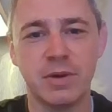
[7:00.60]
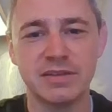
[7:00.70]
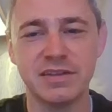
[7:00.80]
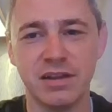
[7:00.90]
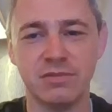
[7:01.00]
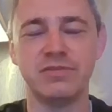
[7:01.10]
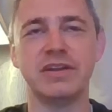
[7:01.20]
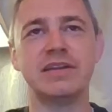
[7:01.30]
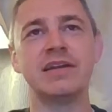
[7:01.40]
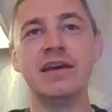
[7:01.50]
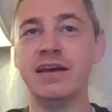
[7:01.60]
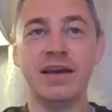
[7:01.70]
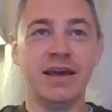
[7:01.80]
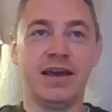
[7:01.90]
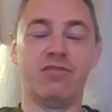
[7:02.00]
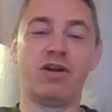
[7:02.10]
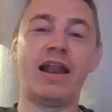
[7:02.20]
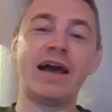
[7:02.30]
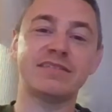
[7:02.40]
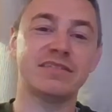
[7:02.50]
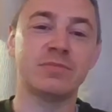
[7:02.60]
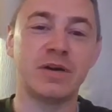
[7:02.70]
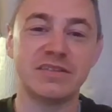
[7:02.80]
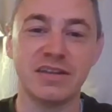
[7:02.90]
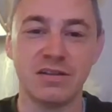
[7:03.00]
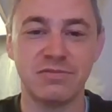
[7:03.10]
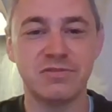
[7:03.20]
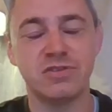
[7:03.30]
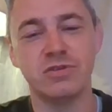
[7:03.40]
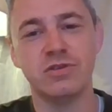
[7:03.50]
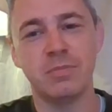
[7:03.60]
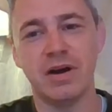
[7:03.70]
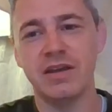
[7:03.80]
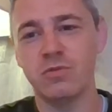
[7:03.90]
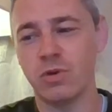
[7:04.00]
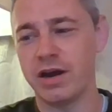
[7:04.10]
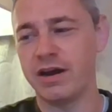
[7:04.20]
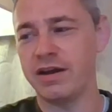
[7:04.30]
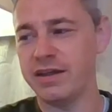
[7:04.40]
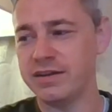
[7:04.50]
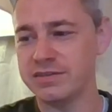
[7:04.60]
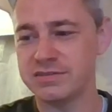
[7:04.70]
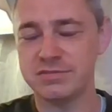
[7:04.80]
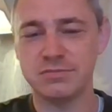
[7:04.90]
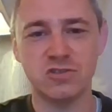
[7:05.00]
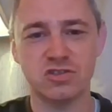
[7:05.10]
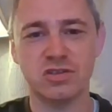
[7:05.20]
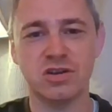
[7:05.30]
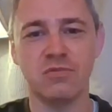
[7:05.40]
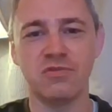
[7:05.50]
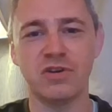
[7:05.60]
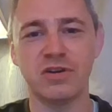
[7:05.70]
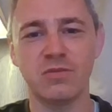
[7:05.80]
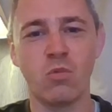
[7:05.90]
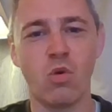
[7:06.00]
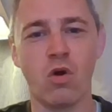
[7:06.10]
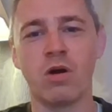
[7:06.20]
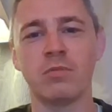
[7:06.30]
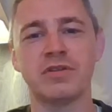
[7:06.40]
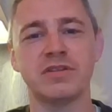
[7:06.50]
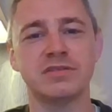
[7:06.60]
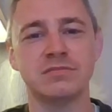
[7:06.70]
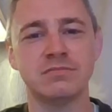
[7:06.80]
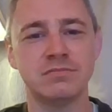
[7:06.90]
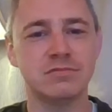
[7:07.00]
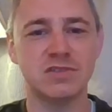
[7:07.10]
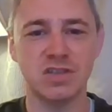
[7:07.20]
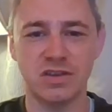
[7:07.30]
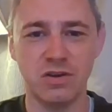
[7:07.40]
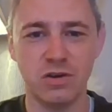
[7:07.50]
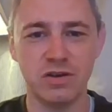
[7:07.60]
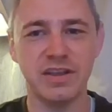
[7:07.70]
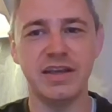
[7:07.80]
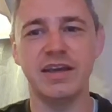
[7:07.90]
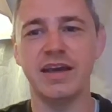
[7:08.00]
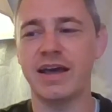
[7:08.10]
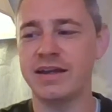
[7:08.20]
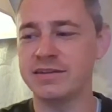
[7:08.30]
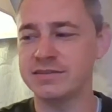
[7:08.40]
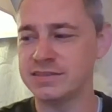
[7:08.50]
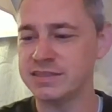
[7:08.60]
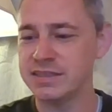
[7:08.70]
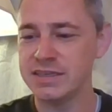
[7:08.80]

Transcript: myself, it relaxes myself to the point where it is just comfort and warmth and security and